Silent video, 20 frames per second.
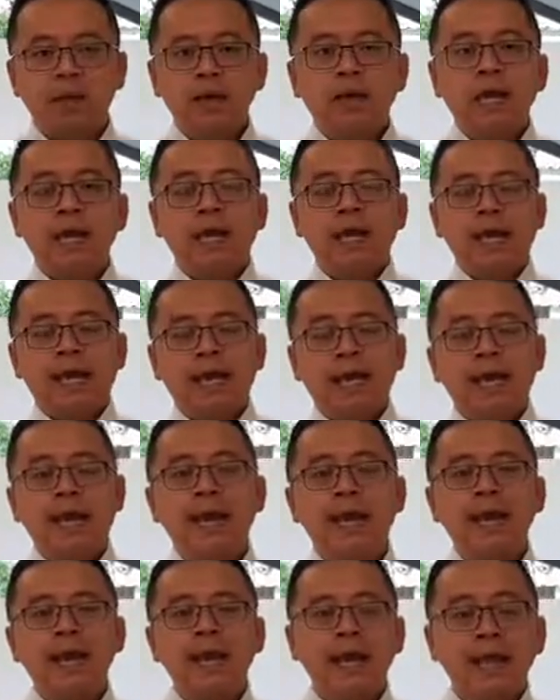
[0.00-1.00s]
it
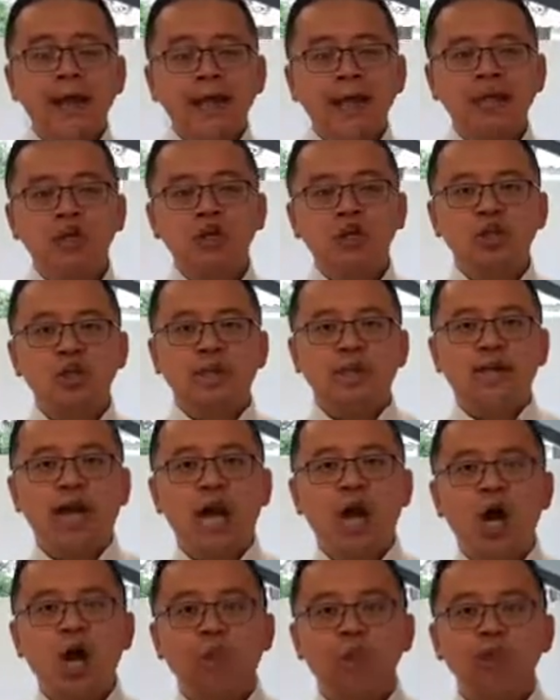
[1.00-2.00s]
can actually
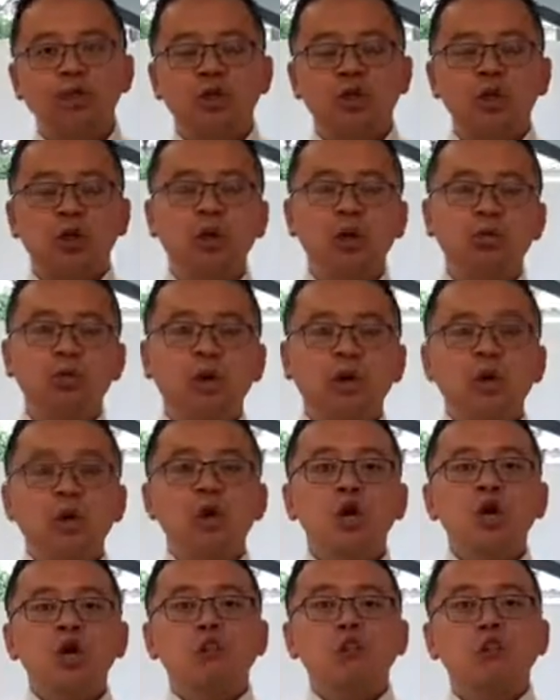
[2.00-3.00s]
help to
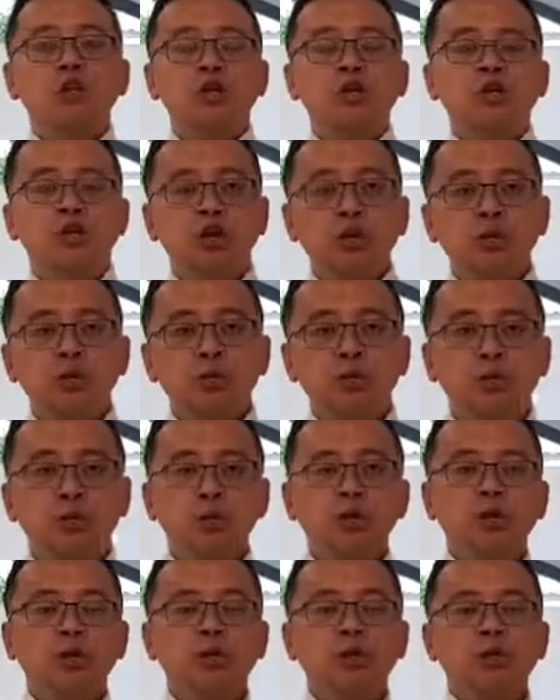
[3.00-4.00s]
reduce
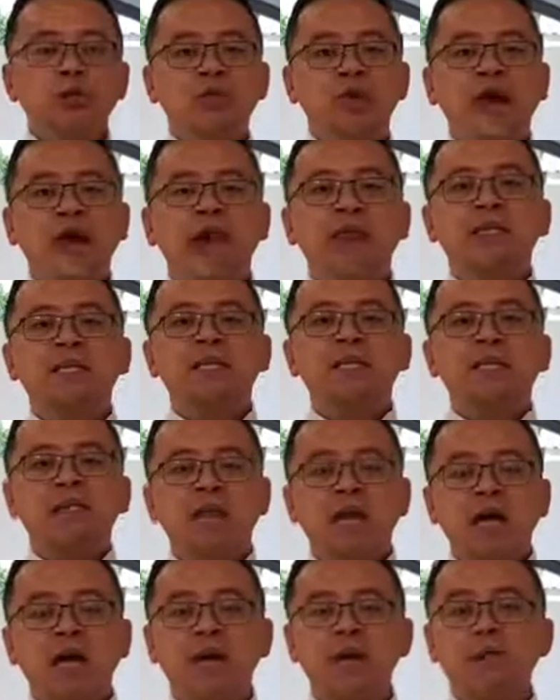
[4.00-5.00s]
your tax
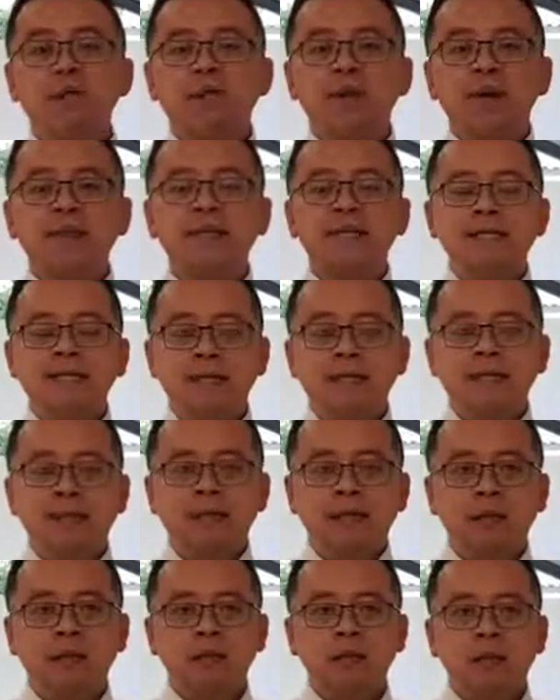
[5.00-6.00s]

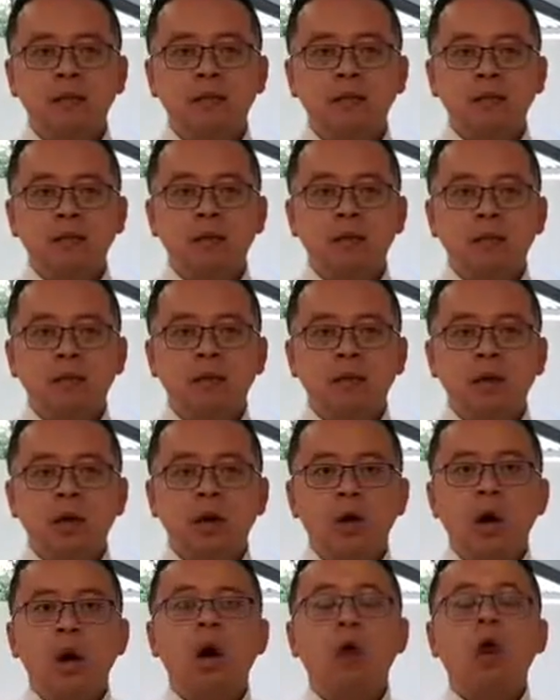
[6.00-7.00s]
liability
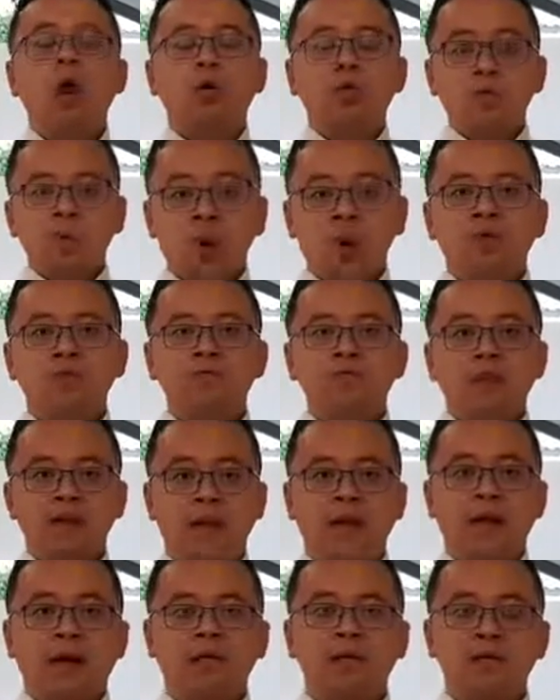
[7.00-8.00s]
on wealth
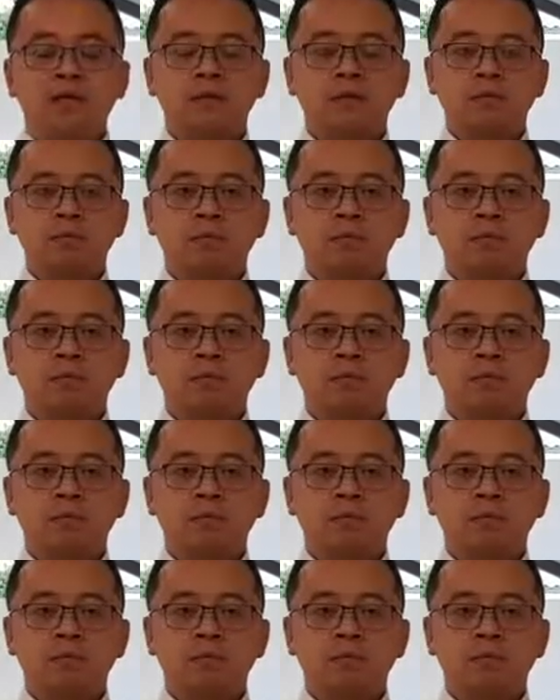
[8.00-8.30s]
tax,